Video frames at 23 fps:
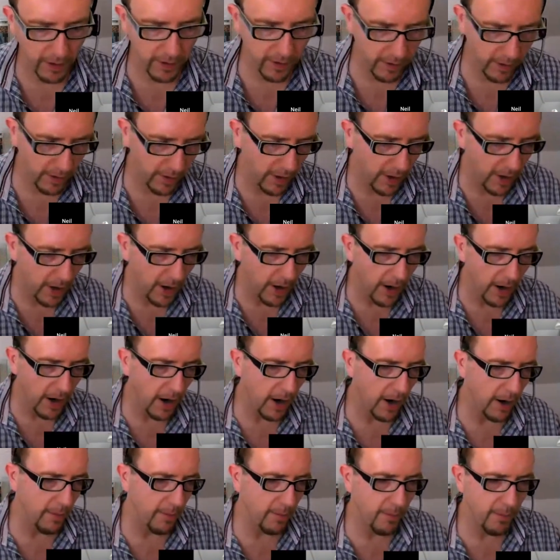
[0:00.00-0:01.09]
So
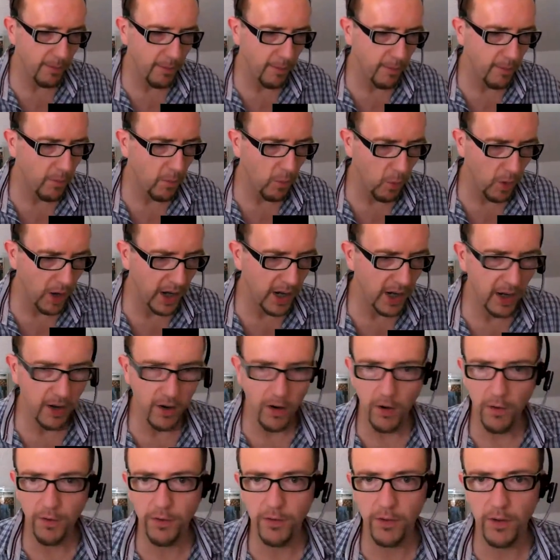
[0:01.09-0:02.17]
we
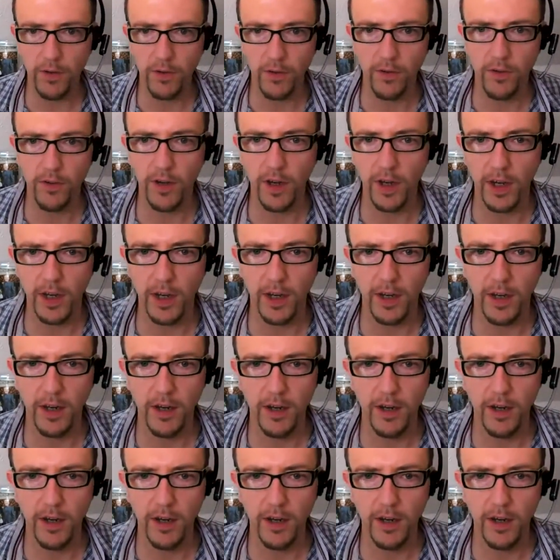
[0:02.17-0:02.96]
often see